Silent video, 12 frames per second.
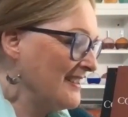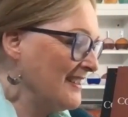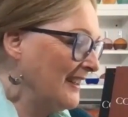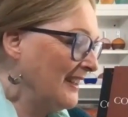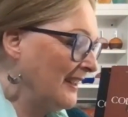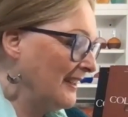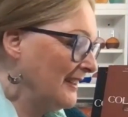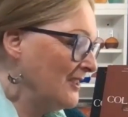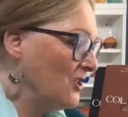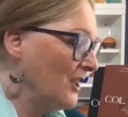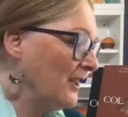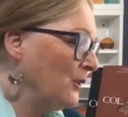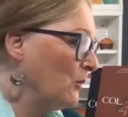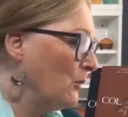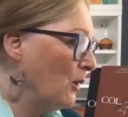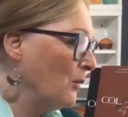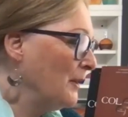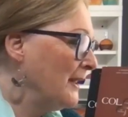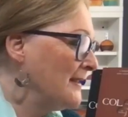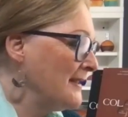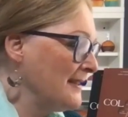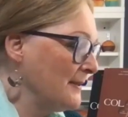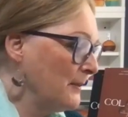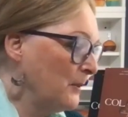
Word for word: So now I can check your comments.